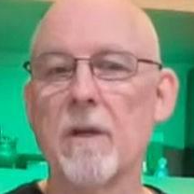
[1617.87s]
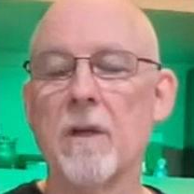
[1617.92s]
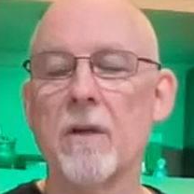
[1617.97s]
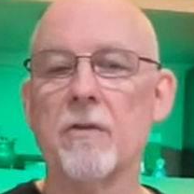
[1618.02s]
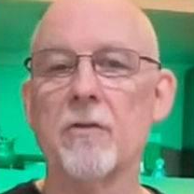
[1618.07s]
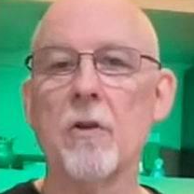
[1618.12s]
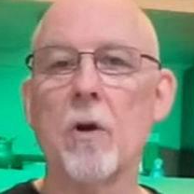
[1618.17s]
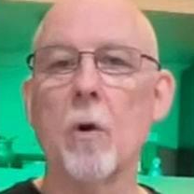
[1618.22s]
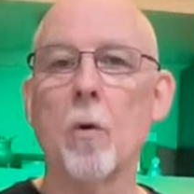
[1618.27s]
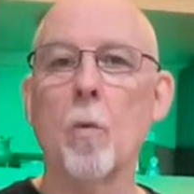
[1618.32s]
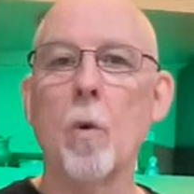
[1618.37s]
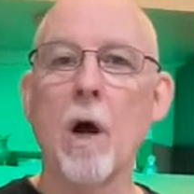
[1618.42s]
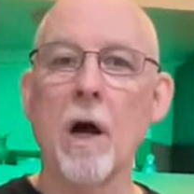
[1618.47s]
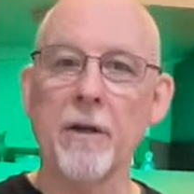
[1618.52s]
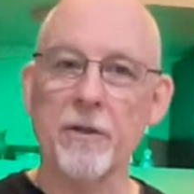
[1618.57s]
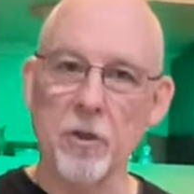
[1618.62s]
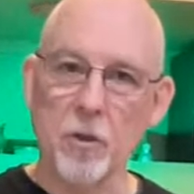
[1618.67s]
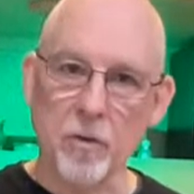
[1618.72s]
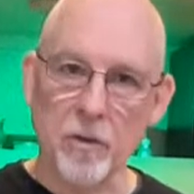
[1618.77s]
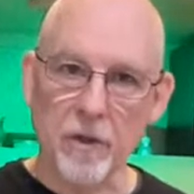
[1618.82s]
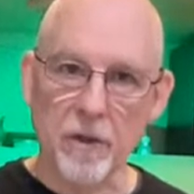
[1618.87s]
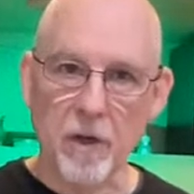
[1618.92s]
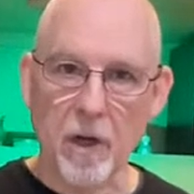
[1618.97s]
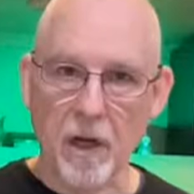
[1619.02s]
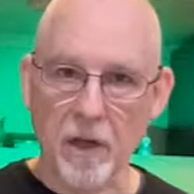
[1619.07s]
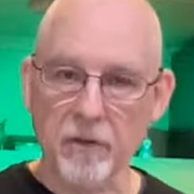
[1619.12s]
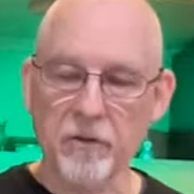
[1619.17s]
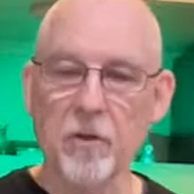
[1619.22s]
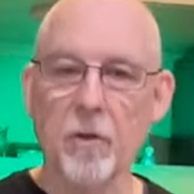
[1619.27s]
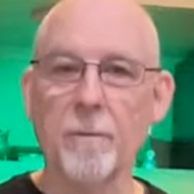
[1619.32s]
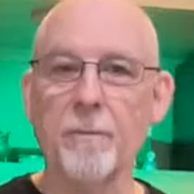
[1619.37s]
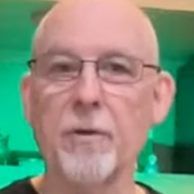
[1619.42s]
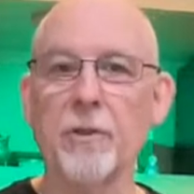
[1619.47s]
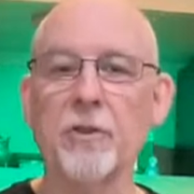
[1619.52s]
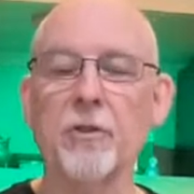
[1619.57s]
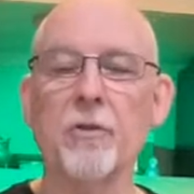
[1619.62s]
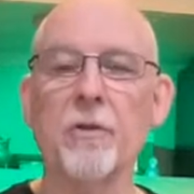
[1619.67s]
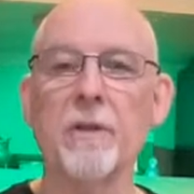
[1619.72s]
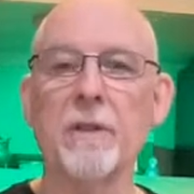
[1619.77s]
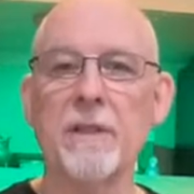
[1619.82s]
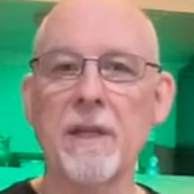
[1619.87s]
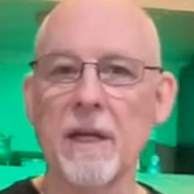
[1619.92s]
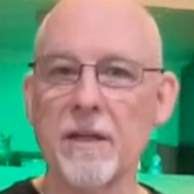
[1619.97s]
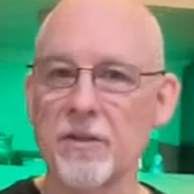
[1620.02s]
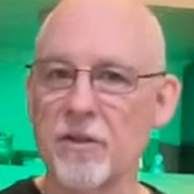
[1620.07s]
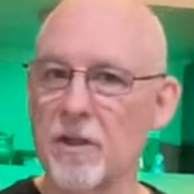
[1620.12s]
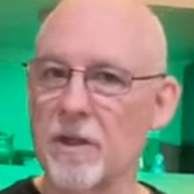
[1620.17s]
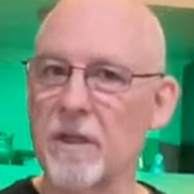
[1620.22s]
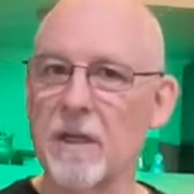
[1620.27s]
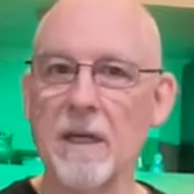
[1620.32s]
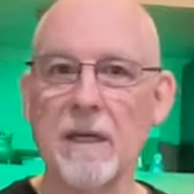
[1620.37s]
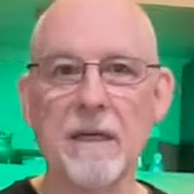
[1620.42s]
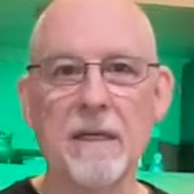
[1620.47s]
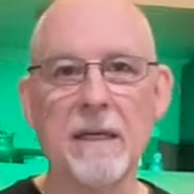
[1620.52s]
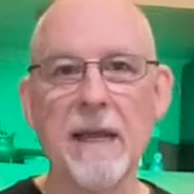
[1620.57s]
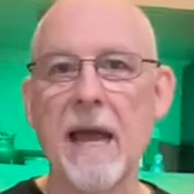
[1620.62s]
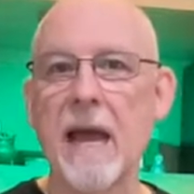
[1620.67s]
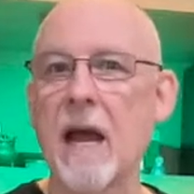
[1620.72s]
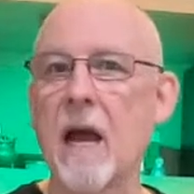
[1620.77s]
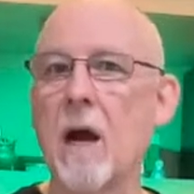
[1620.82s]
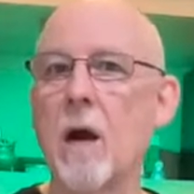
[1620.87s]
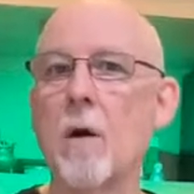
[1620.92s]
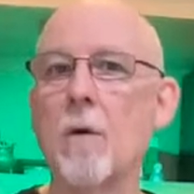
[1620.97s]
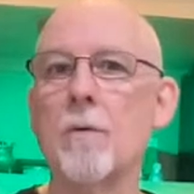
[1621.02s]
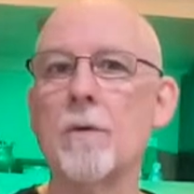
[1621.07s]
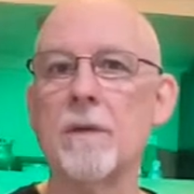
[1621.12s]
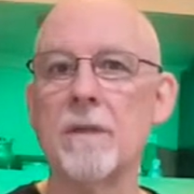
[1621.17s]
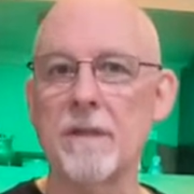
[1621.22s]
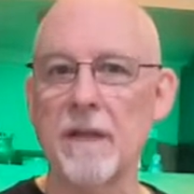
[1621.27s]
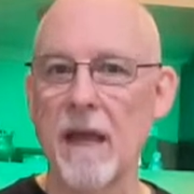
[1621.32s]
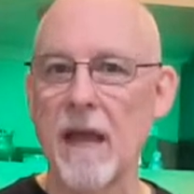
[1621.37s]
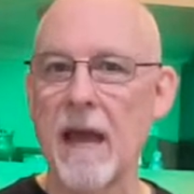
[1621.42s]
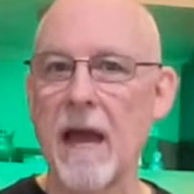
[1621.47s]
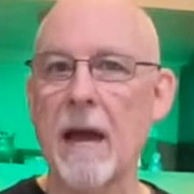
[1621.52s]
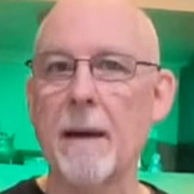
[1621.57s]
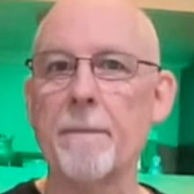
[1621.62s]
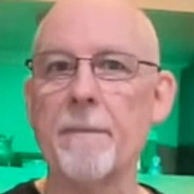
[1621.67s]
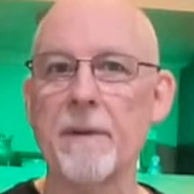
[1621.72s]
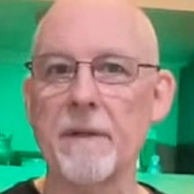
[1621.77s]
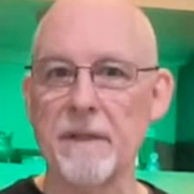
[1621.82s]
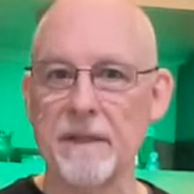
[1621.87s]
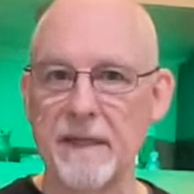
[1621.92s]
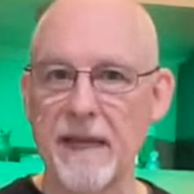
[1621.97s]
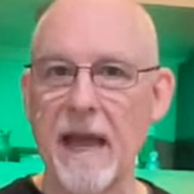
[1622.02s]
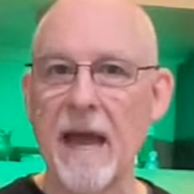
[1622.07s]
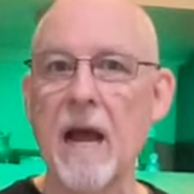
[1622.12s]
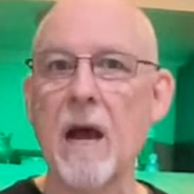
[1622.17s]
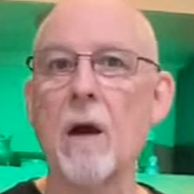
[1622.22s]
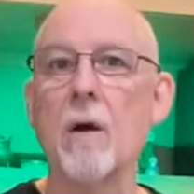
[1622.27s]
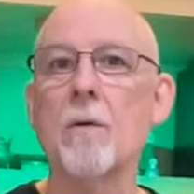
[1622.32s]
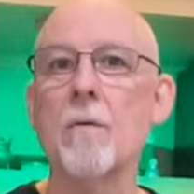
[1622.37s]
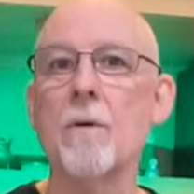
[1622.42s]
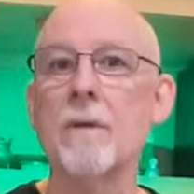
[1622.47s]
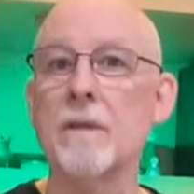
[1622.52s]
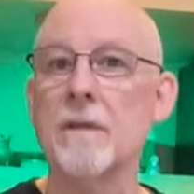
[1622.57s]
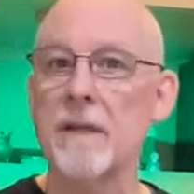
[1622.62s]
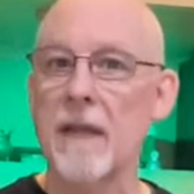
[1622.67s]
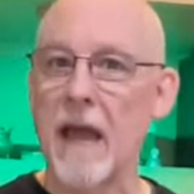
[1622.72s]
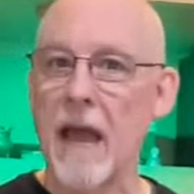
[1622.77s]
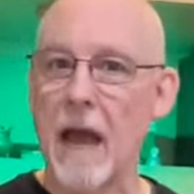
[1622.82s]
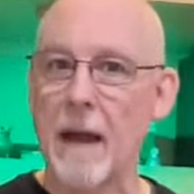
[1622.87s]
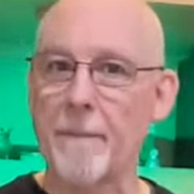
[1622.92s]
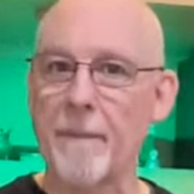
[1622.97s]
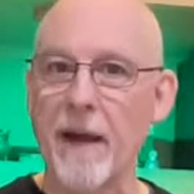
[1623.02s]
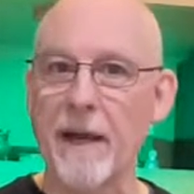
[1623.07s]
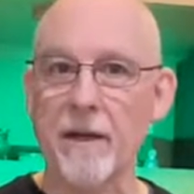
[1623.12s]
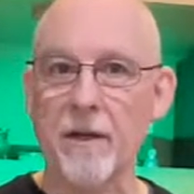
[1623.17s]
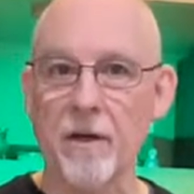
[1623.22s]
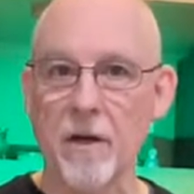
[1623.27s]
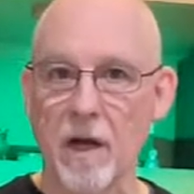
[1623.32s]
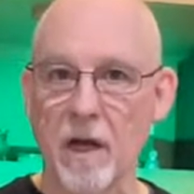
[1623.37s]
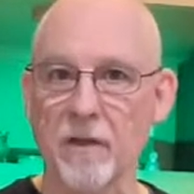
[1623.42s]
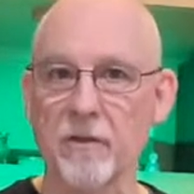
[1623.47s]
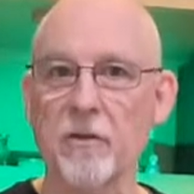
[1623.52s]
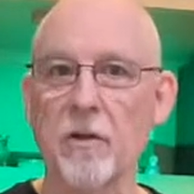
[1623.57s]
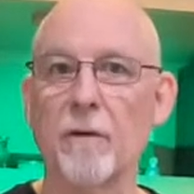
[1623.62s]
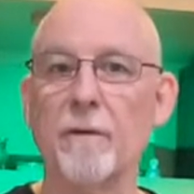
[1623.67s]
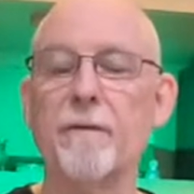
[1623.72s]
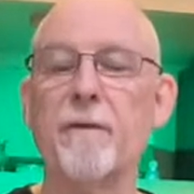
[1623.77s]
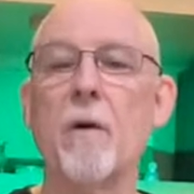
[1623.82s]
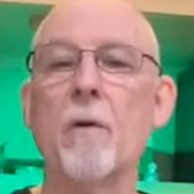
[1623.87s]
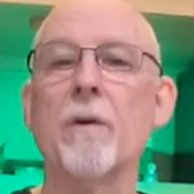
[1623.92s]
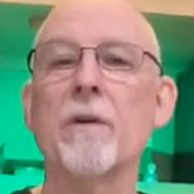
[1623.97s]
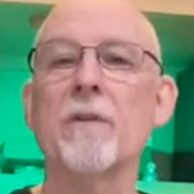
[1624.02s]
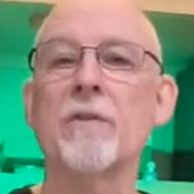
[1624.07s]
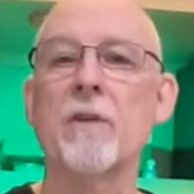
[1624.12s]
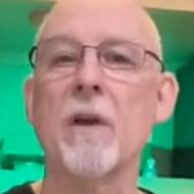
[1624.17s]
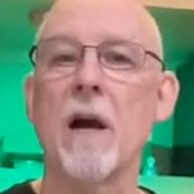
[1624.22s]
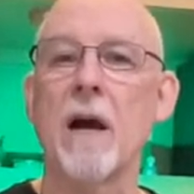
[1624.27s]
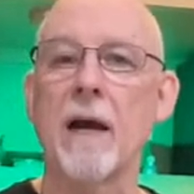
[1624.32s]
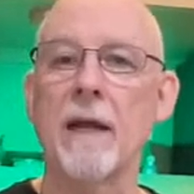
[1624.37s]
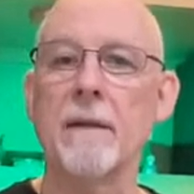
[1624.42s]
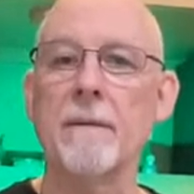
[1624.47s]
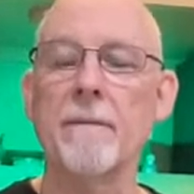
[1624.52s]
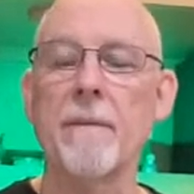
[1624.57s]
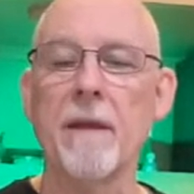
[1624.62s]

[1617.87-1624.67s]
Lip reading: So while you could also put your attention to down, tap, I could also focus on